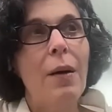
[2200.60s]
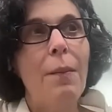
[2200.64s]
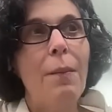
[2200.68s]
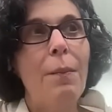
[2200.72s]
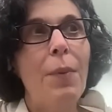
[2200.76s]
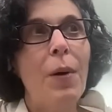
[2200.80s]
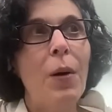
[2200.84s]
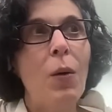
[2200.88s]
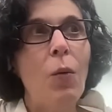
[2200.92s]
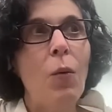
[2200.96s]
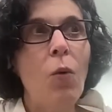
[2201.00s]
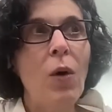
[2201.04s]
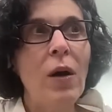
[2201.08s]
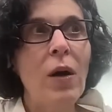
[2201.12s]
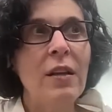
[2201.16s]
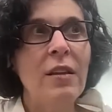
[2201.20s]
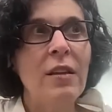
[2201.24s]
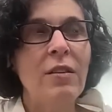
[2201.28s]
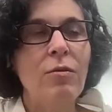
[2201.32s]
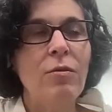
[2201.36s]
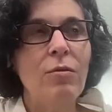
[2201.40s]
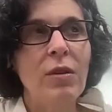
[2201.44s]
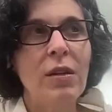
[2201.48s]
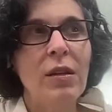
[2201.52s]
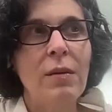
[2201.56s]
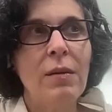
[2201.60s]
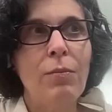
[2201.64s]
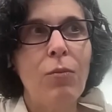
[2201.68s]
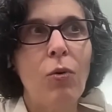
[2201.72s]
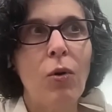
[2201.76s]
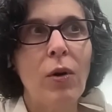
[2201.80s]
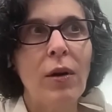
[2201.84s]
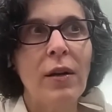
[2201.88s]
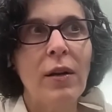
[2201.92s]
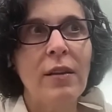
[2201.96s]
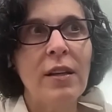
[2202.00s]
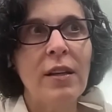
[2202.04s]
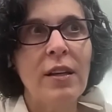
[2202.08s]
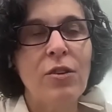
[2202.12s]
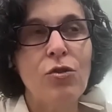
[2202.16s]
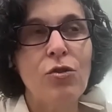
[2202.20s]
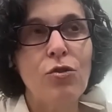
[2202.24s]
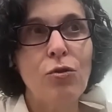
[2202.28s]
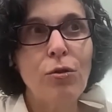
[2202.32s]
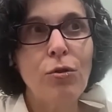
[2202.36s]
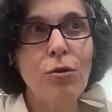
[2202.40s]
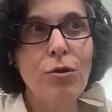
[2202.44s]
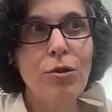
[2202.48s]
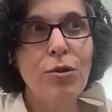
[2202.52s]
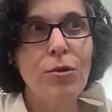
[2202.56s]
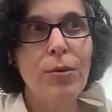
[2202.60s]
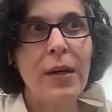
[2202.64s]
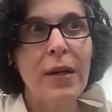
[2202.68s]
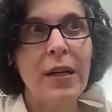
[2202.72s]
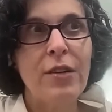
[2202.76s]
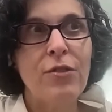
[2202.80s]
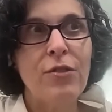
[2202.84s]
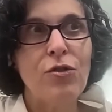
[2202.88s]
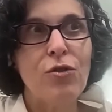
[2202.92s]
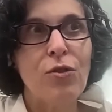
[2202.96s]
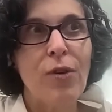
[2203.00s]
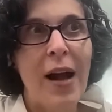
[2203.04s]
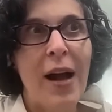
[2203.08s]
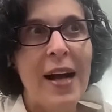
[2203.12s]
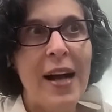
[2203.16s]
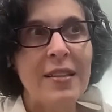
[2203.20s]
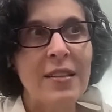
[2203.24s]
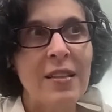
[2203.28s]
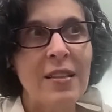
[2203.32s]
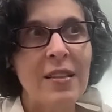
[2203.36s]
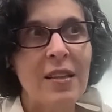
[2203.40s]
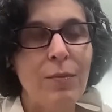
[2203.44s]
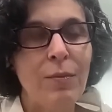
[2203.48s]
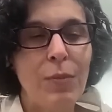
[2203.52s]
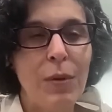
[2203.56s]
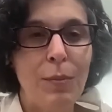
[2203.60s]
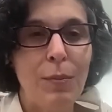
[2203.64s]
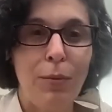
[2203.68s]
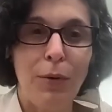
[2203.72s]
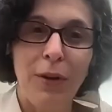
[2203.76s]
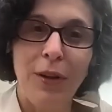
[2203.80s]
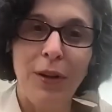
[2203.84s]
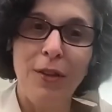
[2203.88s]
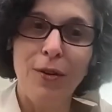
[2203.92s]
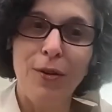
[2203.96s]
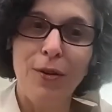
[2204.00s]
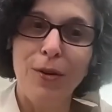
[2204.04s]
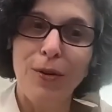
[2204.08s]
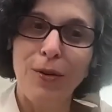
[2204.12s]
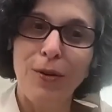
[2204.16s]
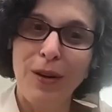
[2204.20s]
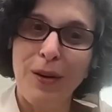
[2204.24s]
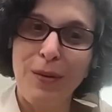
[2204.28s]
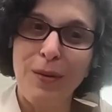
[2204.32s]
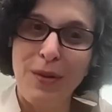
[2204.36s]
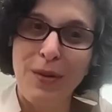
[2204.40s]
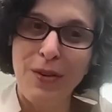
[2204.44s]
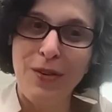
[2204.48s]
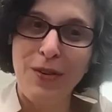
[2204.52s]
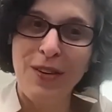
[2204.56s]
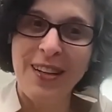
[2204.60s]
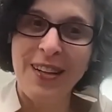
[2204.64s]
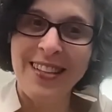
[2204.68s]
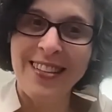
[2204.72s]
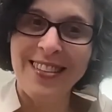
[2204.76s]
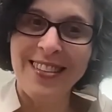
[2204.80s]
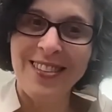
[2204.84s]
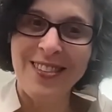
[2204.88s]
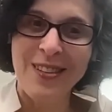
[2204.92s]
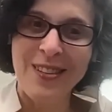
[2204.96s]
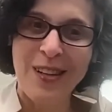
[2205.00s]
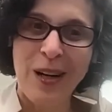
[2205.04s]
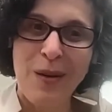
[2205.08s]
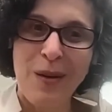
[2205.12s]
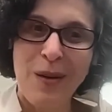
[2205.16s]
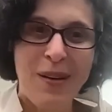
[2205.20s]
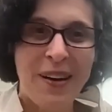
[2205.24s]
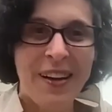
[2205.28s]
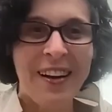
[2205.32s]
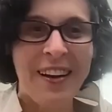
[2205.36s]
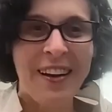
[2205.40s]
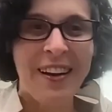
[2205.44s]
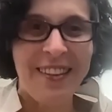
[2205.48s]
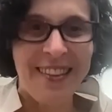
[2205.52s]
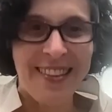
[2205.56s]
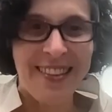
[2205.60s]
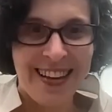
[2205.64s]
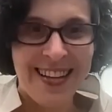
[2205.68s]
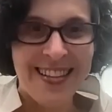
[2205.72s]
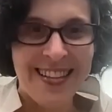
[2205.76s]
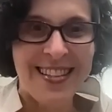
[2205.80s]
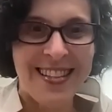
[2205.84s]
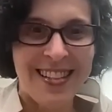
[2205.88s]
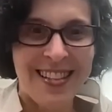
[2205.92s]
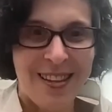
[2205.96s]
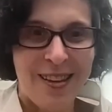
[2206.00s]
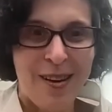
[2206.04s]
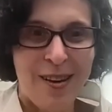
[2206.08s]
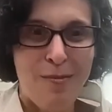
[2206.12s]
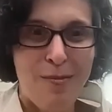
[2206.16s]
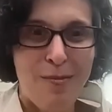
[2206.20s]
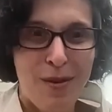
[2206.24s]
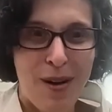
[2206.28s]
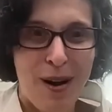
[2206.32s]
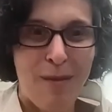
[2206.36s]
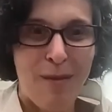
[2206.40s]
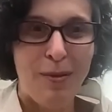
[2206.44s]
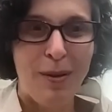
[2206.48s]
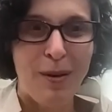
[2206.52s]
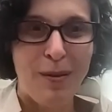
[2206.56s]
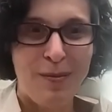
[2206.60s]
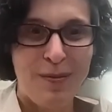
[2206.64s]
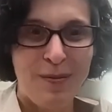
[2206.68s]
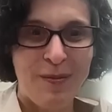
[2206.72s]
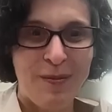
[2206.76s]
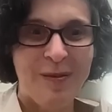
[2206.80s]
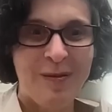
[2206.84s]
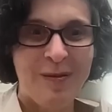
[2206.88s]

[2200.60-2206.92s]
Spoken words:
Right. But one of the really important things you're doing is you're asking people in their own communities to talk about how they see their problem.